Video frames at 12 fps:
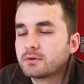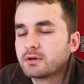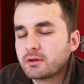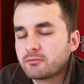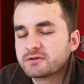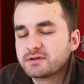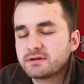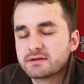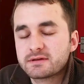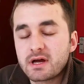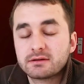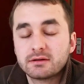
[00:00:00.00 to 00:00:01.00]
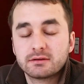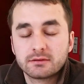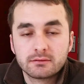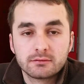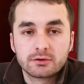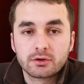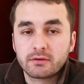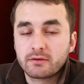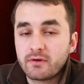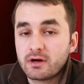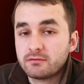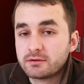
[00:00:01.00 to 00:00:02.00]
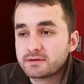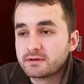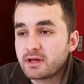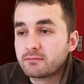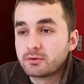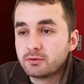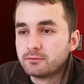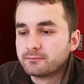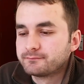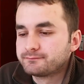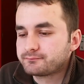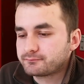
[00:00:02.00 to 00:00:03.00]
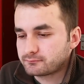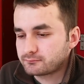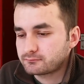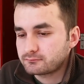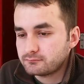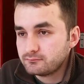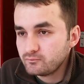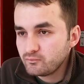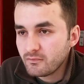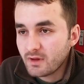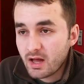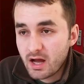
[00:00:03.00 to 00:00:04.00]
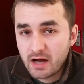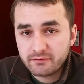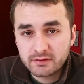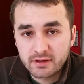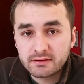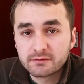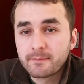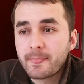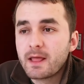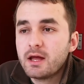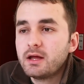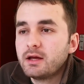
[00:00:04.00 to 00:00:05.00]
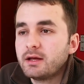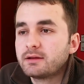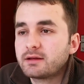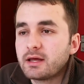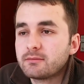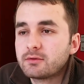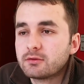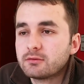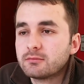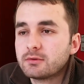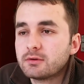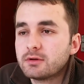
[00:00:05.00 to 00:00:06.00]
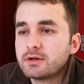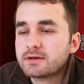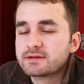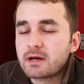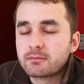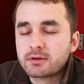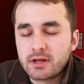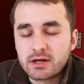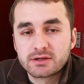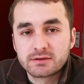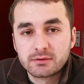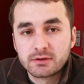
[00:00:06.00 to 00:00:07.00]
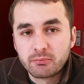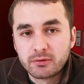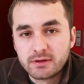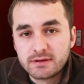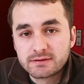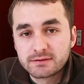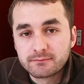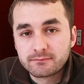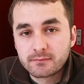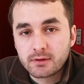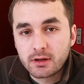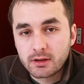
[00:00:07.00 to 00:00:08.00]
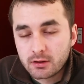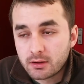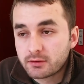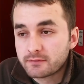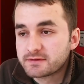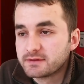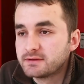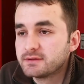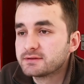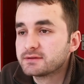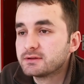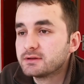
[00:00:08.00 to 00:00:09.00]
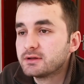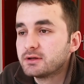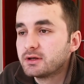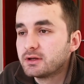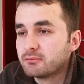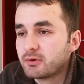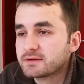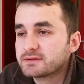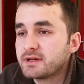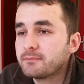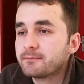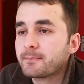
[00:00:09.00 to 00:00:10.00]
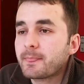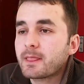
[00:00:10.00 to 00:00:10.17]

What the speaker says: the demonstrators started throwing fireworks at them too. After that, it came to some clashes with the police in a lot of cities in Bosnia.